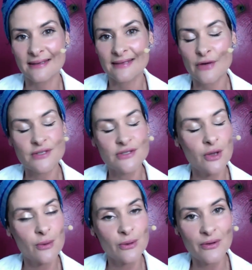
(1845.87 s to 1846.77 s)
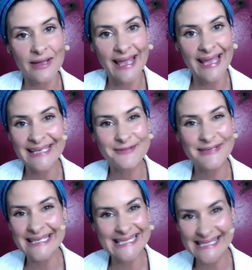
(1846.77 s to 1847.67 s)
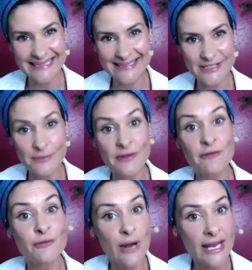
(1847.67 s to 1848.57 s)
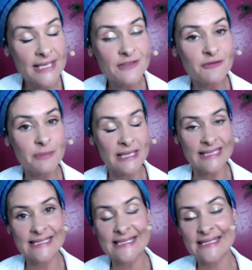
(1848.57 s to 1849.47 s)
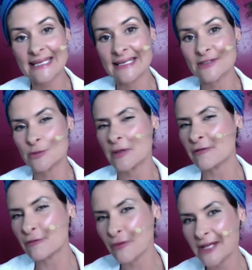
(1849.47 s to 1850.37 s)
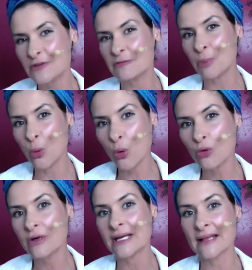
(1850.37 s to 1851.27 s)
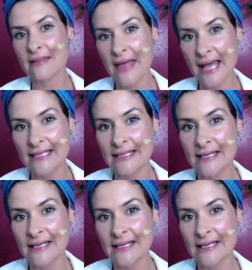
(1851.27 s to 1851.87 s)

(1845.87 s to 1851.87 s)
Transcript: there is no longer any reason to be afraid of being seen, to be afraid of pouring that